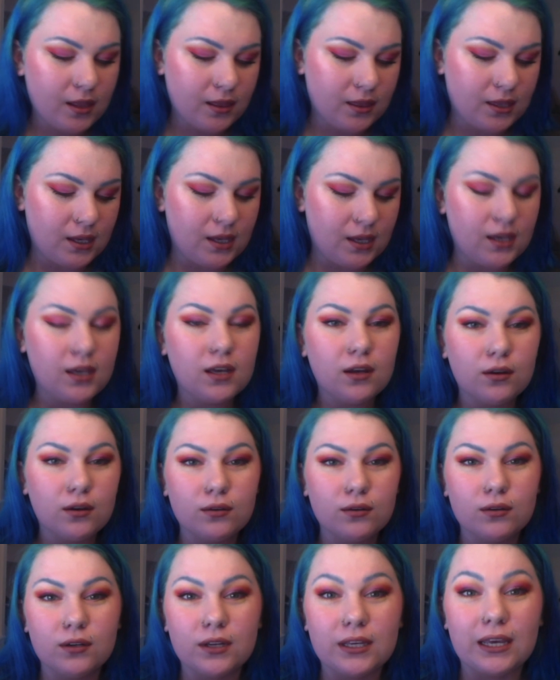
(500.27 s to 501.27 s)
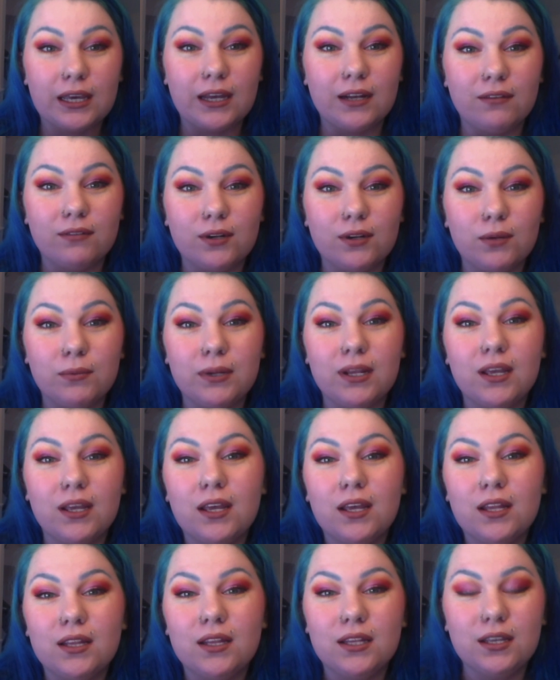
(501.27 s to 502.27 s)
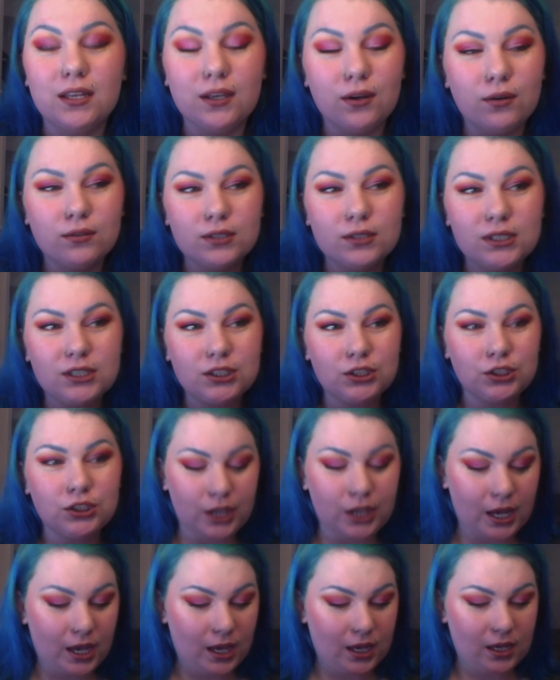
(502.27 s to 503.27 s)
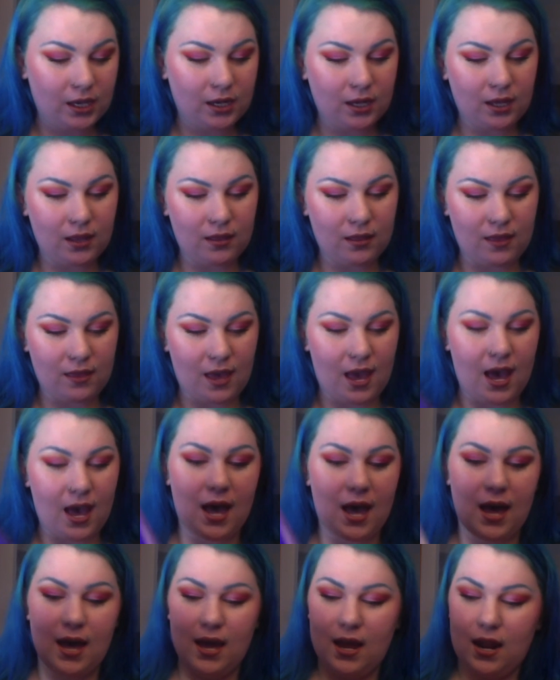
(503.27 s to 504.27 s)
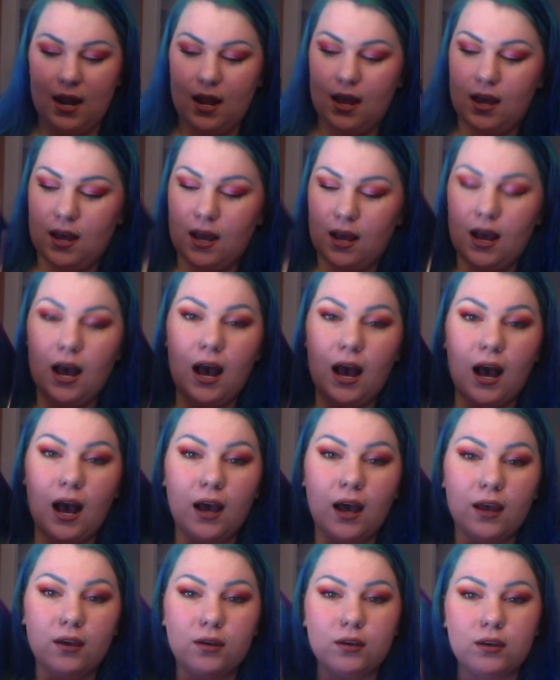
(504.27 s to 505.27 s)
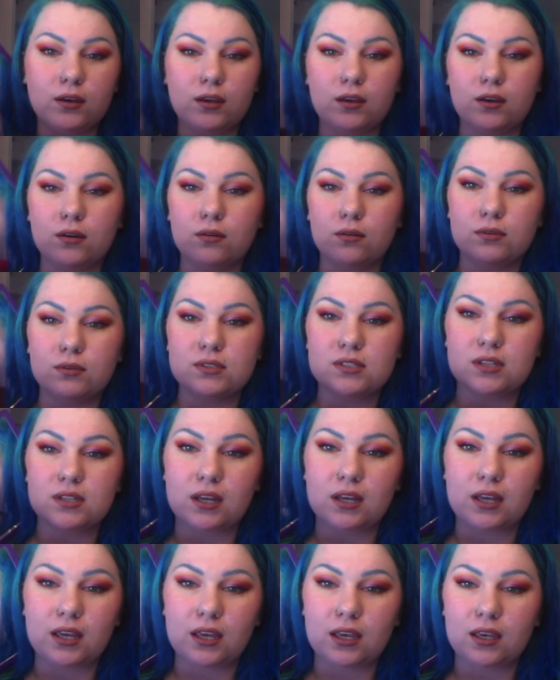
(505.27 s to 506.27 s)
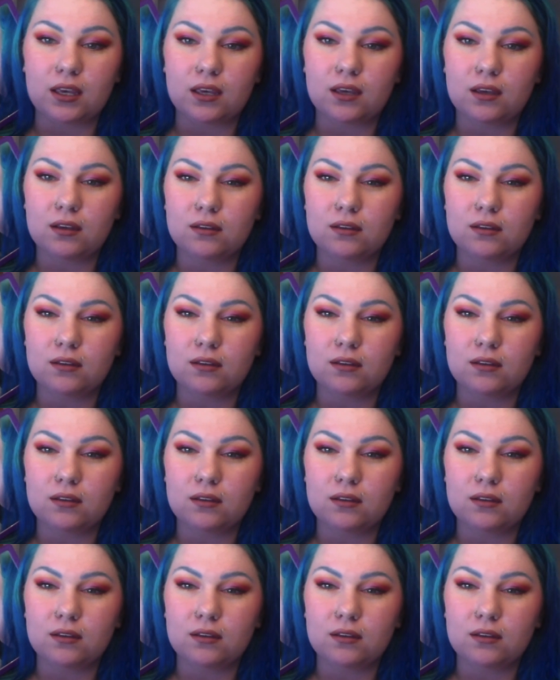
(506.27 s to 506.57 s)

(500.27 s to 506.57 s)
I can't even open it. The only shade that I was like,